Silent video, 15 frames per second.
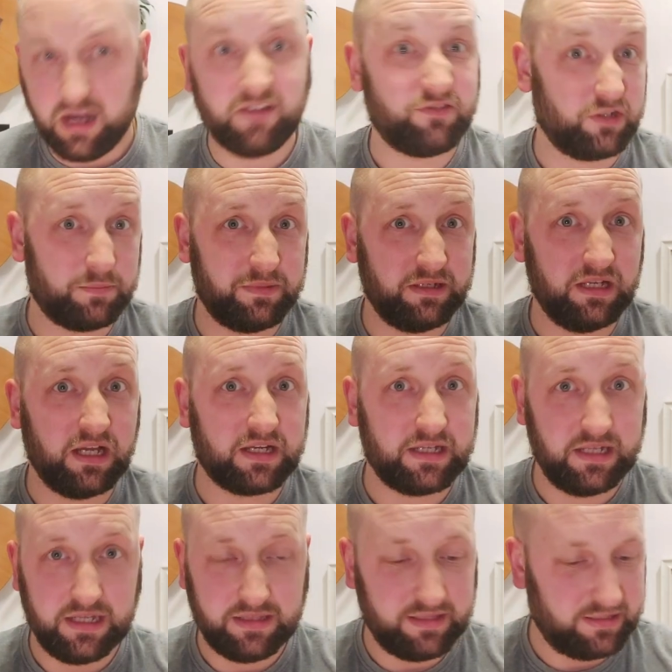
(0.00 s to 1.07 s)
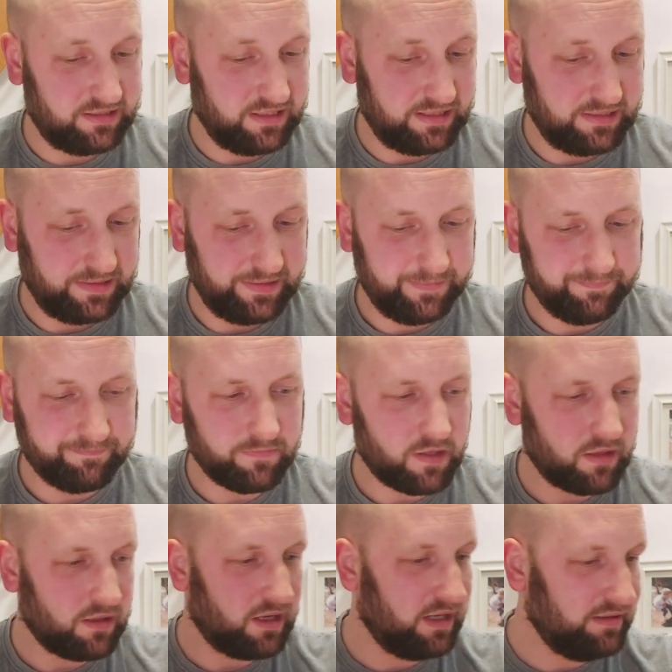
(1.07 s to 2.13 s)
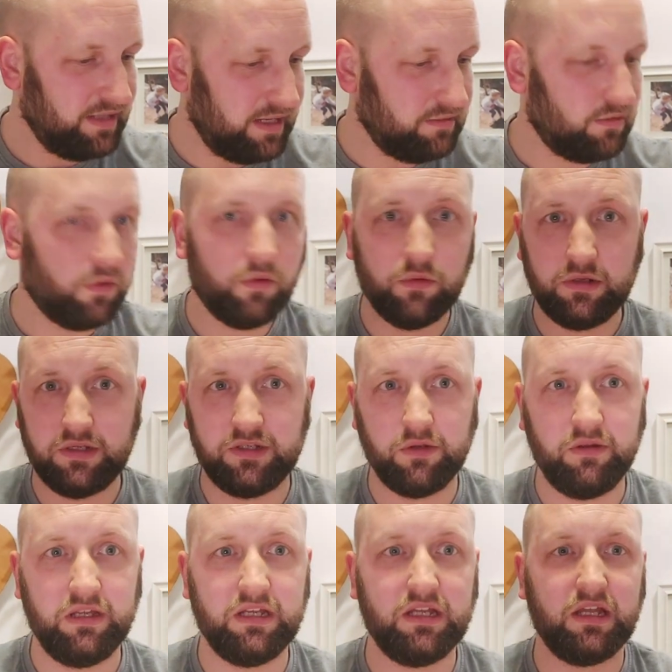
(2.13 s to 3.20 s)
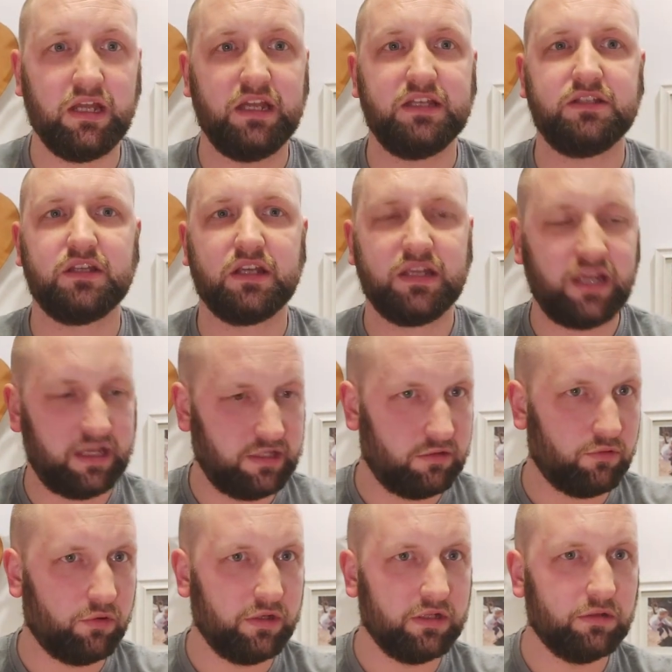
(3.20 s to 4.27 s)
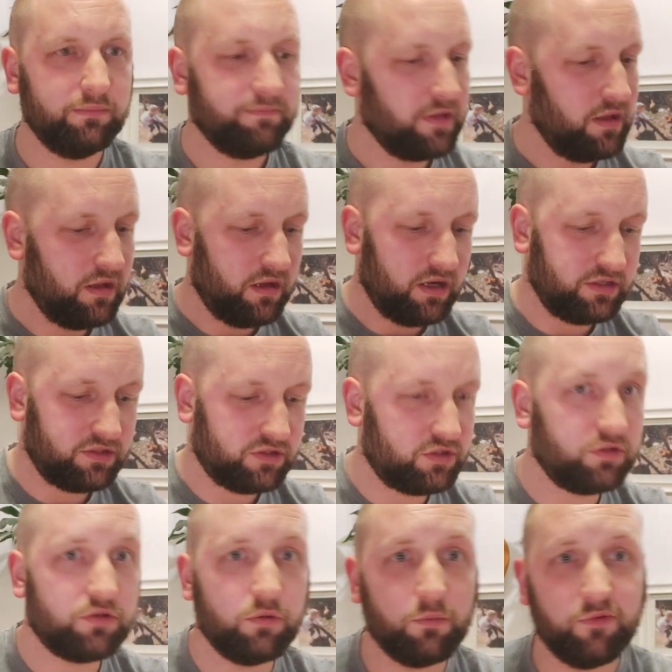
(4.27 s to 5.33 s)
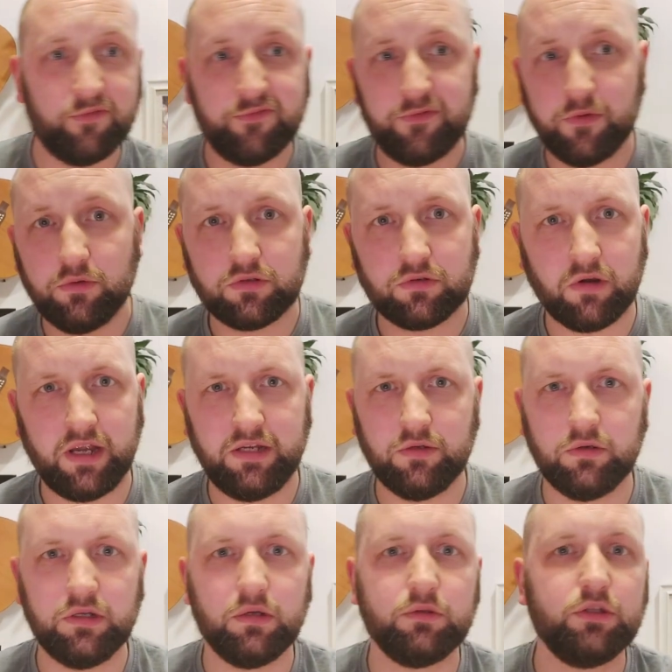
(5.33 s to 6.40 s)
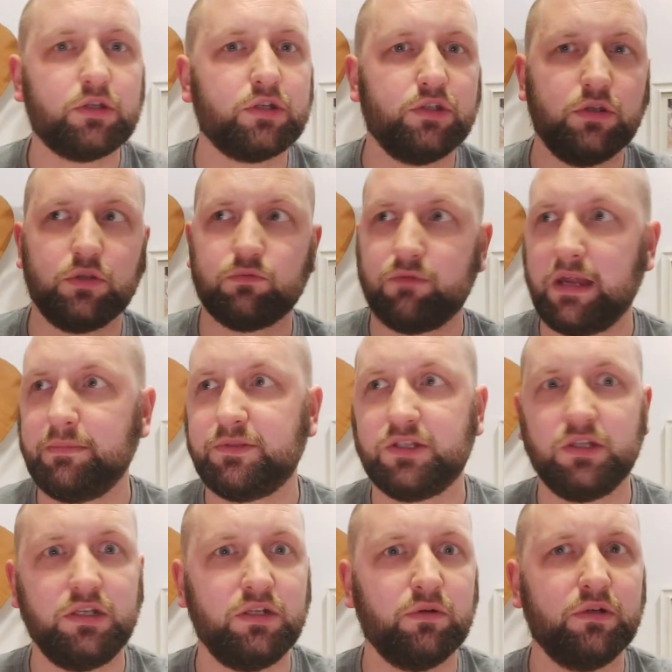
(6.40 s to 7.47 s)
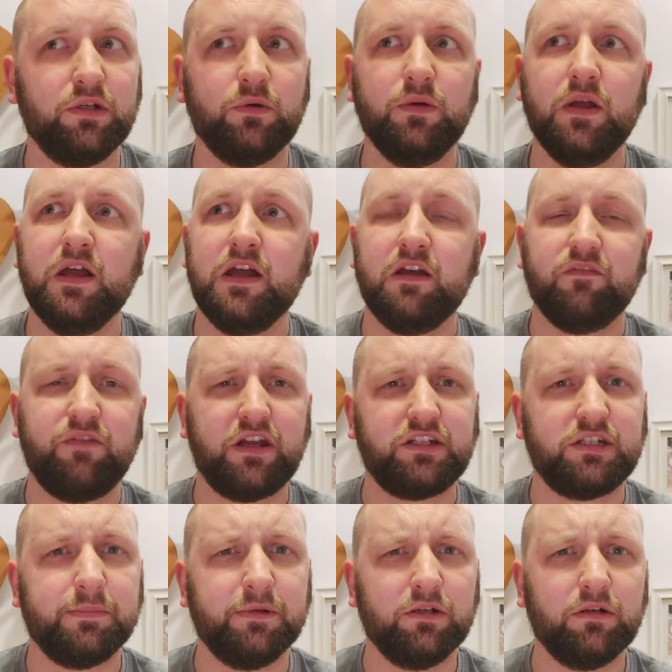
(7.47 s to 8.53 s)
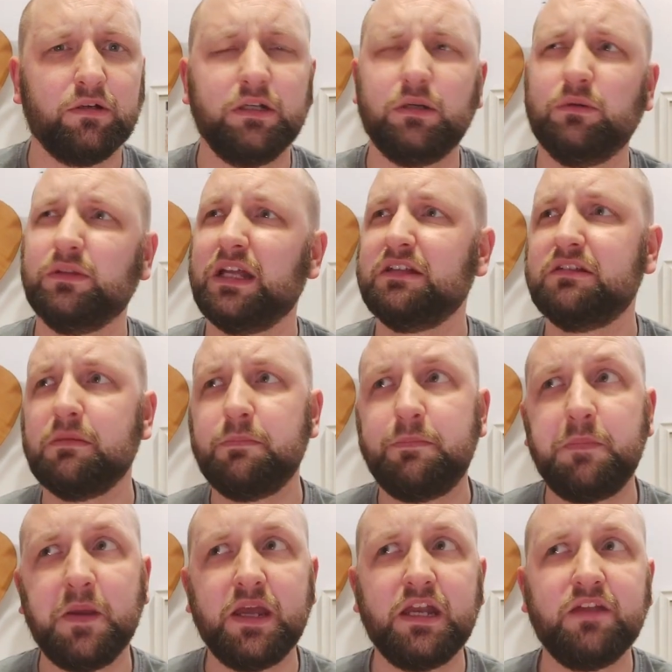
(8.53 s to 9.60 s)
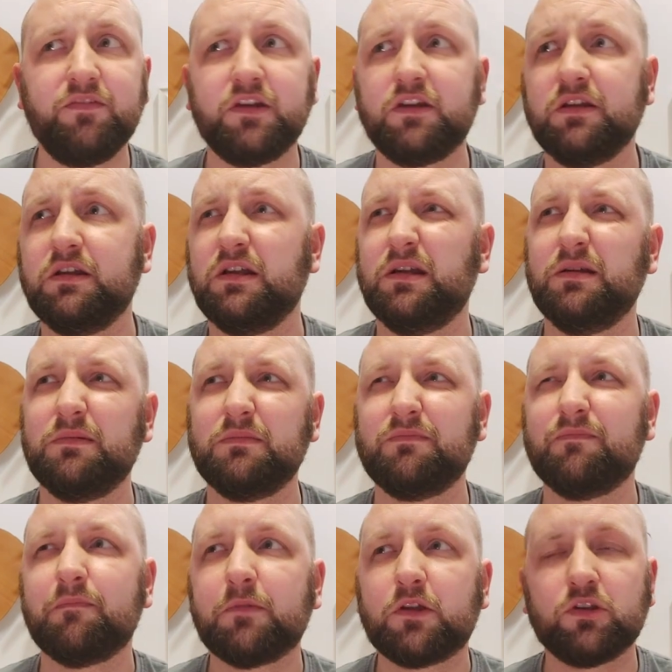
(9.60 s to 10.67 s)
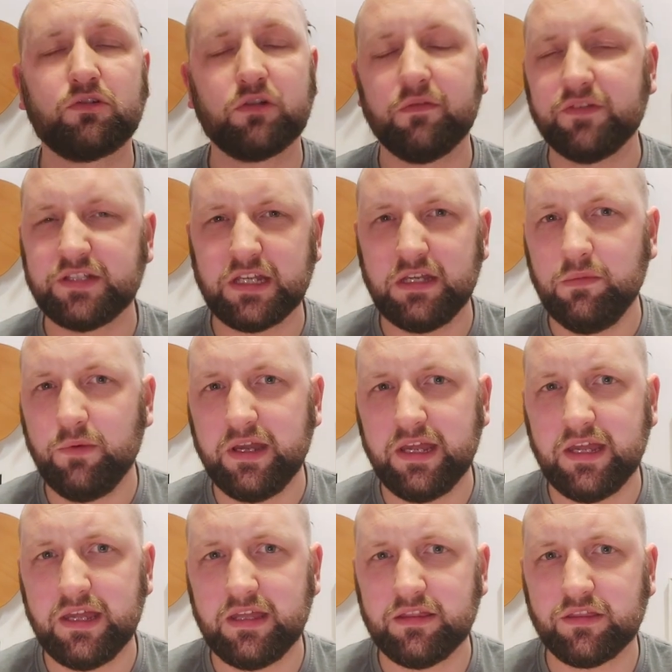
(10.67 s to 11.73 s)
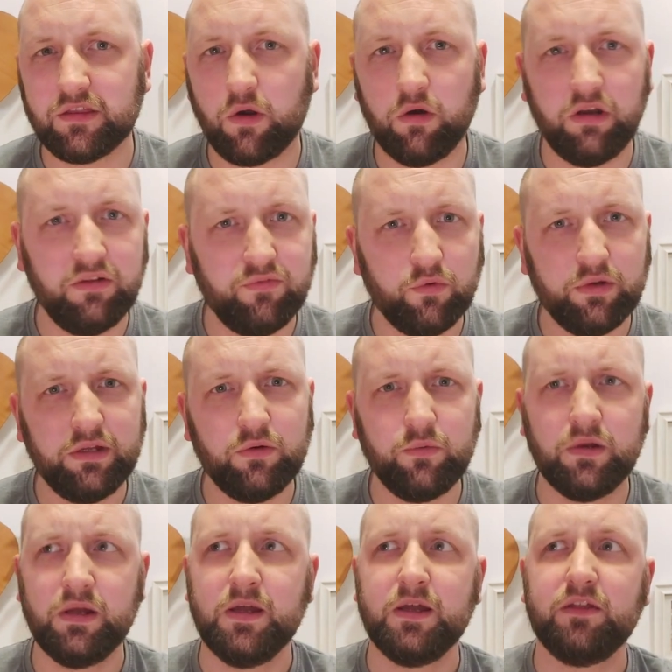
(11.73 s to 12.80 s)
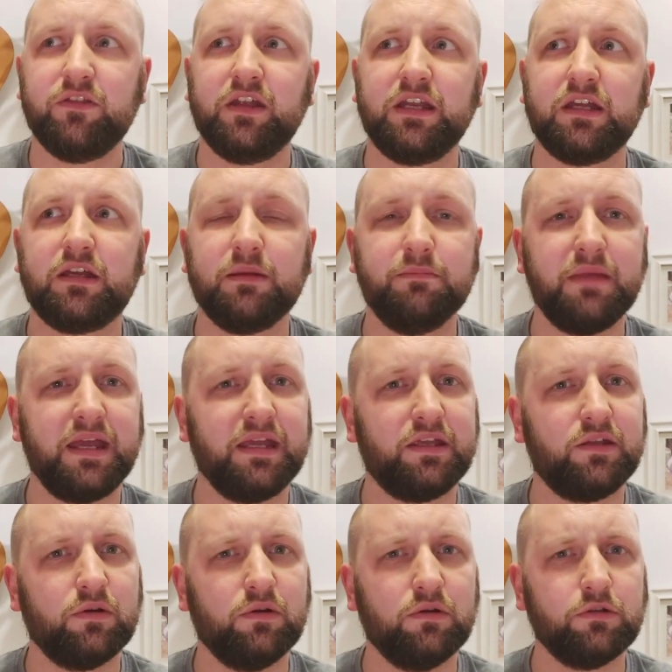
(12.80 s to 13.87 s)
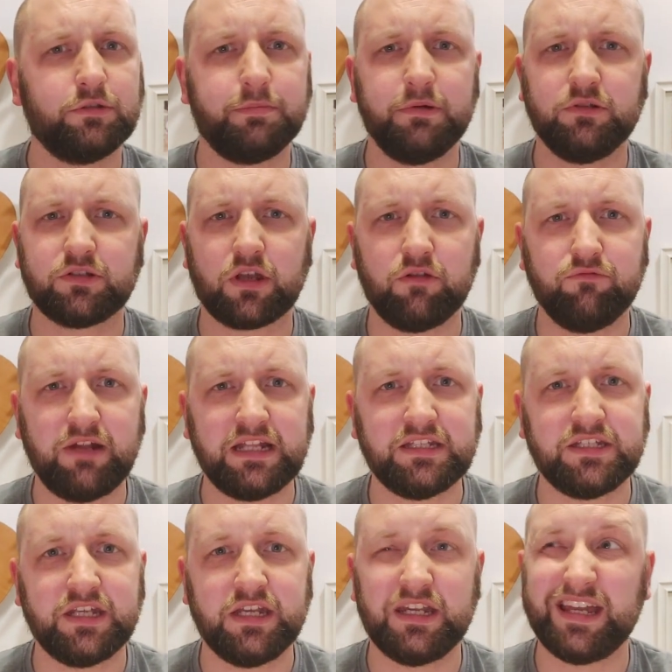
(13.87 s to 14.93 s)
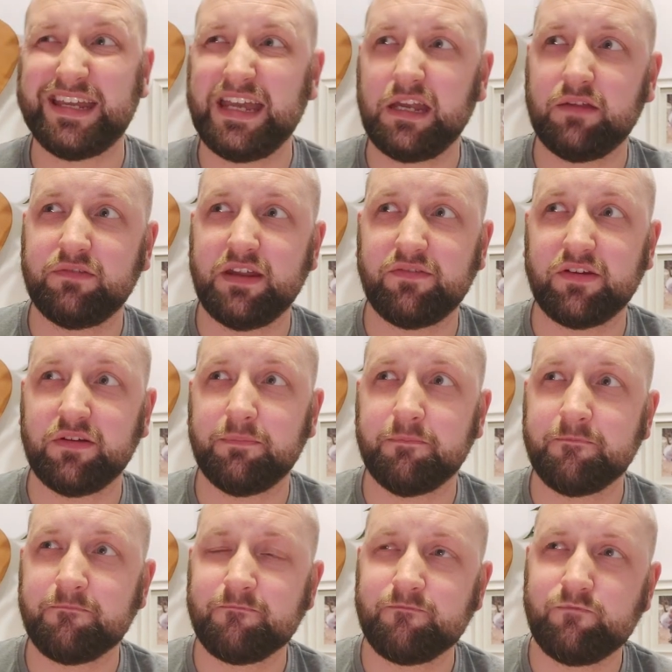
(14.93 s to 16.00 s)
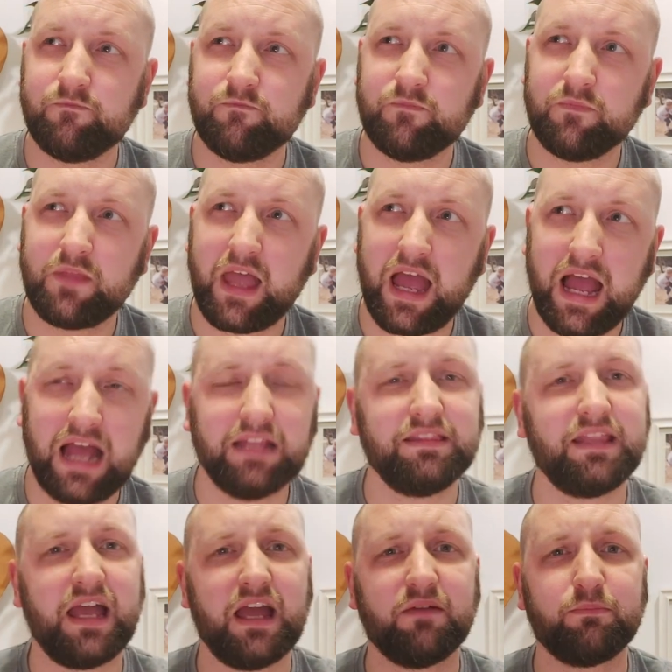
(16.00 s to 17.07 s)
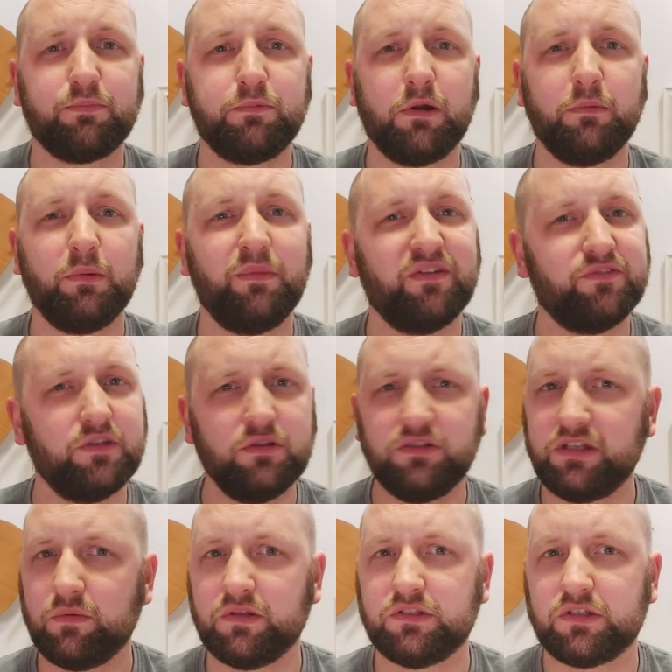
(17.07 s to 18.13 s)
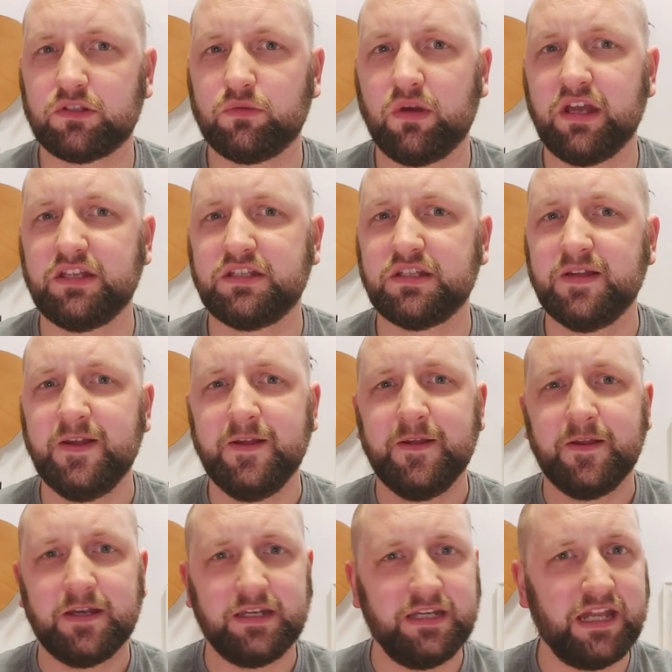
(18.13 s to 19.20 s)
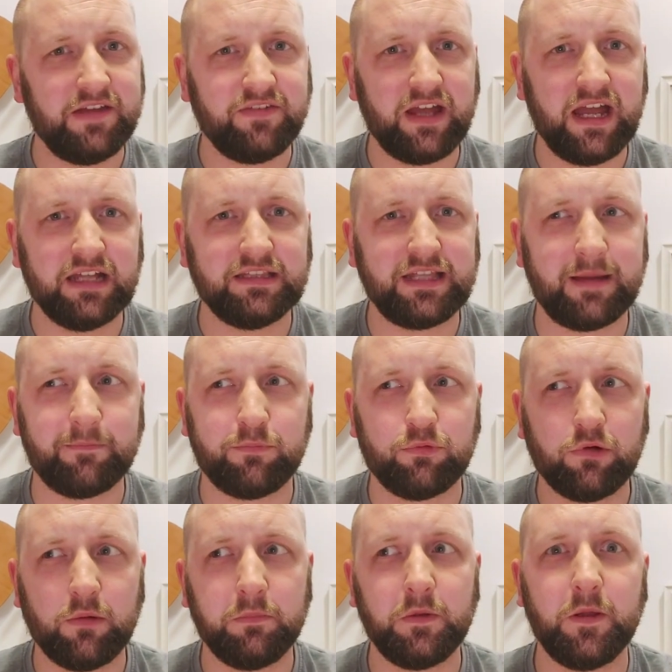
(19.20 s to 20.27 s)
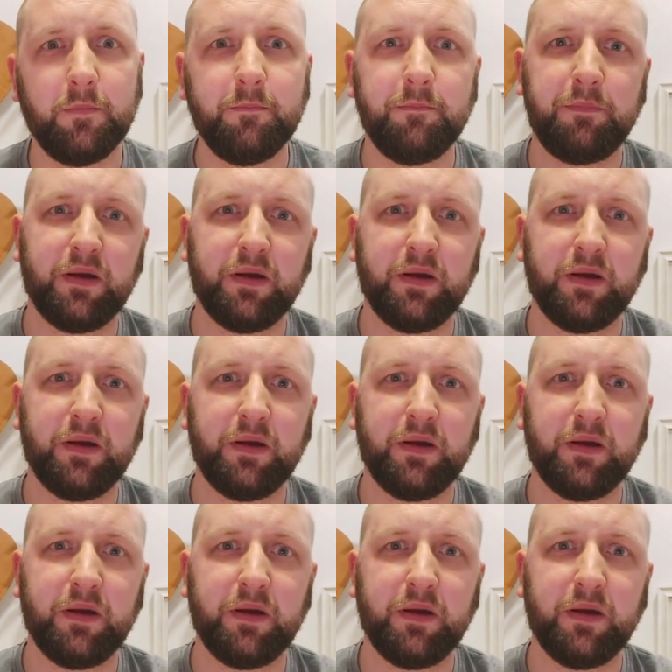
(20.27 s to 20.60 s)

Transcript: I've just been lucky, I think, lately. And then all you're doing is getting your oil. I just use normal food grade oil. You can use rapeseed oil, vegetable oil. There's a bit of a controversy with olive oil that it can make your spoons go rancid. Again, I've never had that problem. I've used it once or twice, never had that problem,